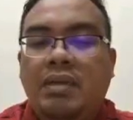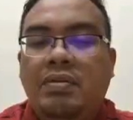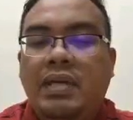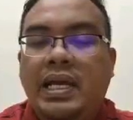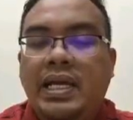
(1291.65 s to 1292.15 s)

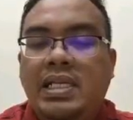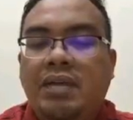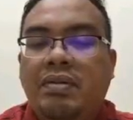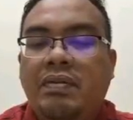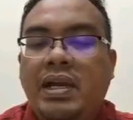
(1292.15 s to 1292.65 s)
Okay, like I
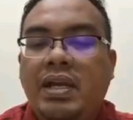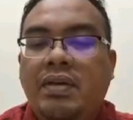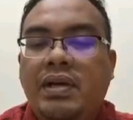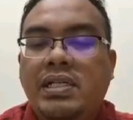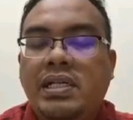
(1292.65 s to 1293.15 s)
say, if you have
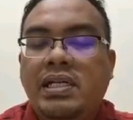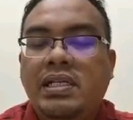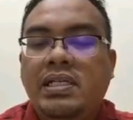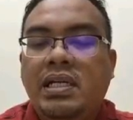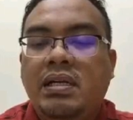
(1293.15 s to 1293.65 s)
any
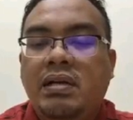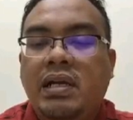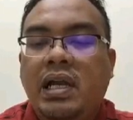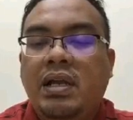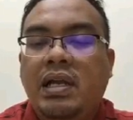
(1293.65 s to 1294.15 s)
questions,
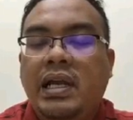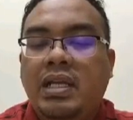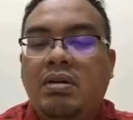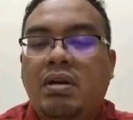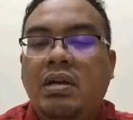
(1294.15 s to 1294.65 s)
okay,
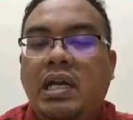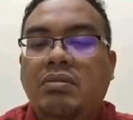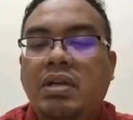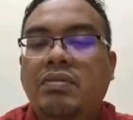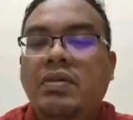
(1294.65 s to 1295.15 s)
later on
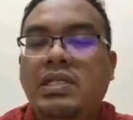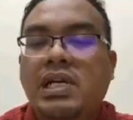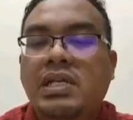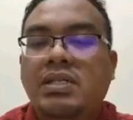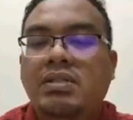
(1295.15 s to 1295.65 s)
I will give you a
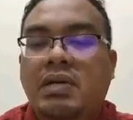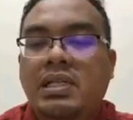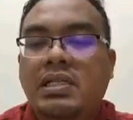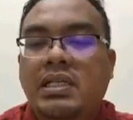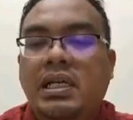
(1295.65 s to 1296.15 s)
chance to
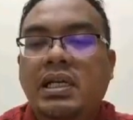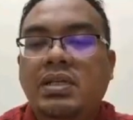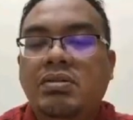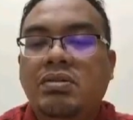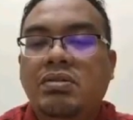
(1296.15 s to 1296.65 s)

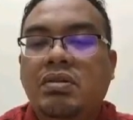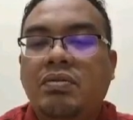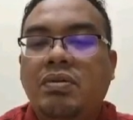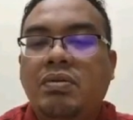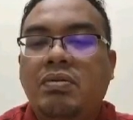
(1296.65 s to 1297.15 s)
answer. So those
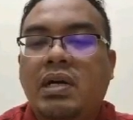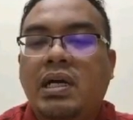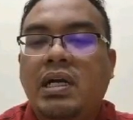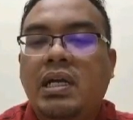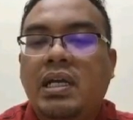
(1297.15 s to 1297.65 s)
of you who
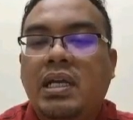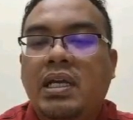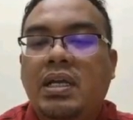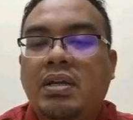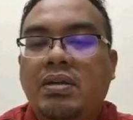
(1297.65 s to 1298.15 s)
are,
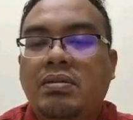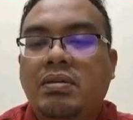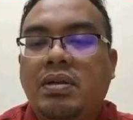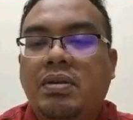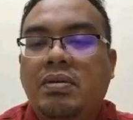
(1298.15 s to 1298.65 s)

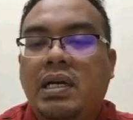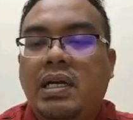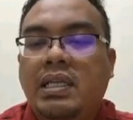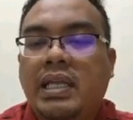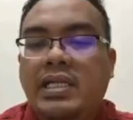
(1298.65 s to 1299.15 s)
you
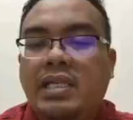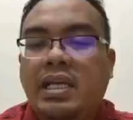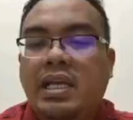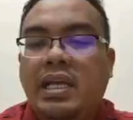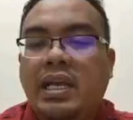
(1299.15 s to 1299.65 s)
are
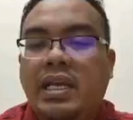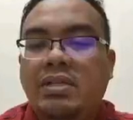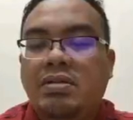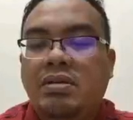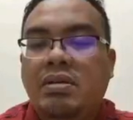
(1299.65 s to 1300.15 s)
texting
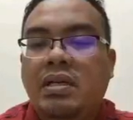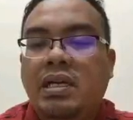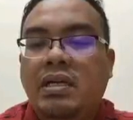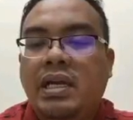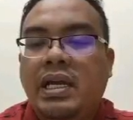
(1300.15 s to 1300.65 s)
and so
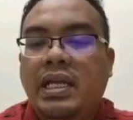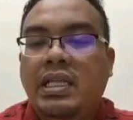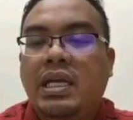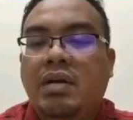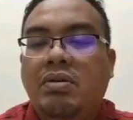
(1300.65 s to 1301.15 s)
on, okay,
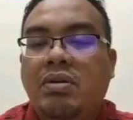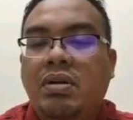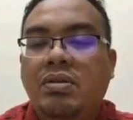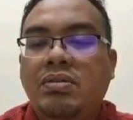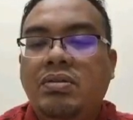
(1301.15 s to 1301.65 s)
later I will
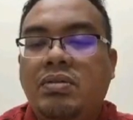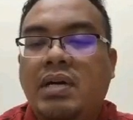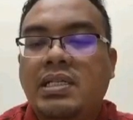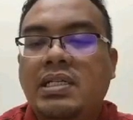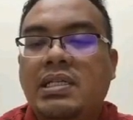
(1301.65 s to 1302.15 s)
call you
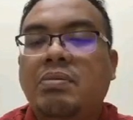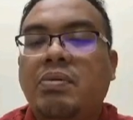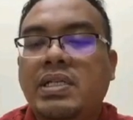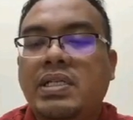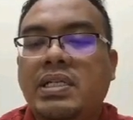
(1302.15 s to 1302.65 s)
to answer
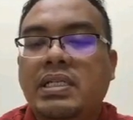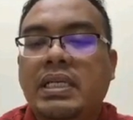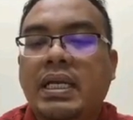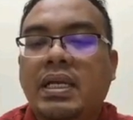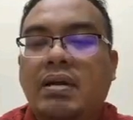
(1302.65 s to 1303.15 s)
some
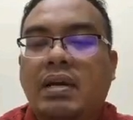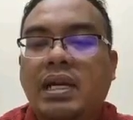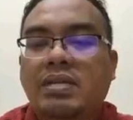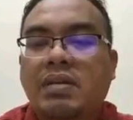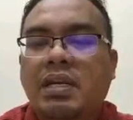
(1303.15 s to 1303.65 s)
questions. All
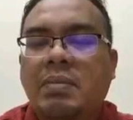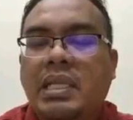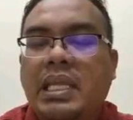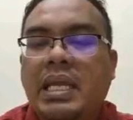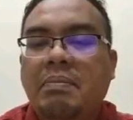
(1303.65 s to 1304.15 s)
right. So at the
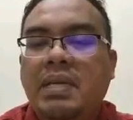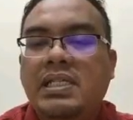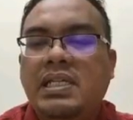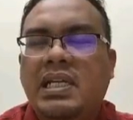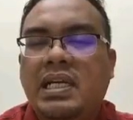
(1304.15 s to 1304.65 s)
meantime,
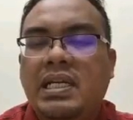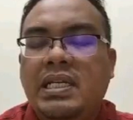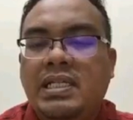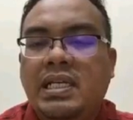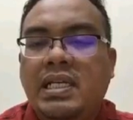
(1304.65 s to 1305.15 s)
please
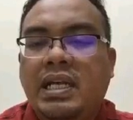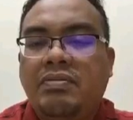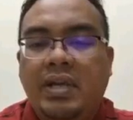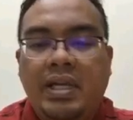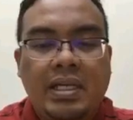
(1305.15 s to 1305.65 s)
listen
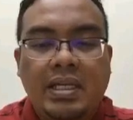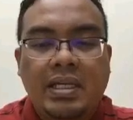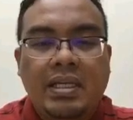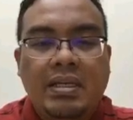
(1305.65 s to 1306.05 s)
carefully.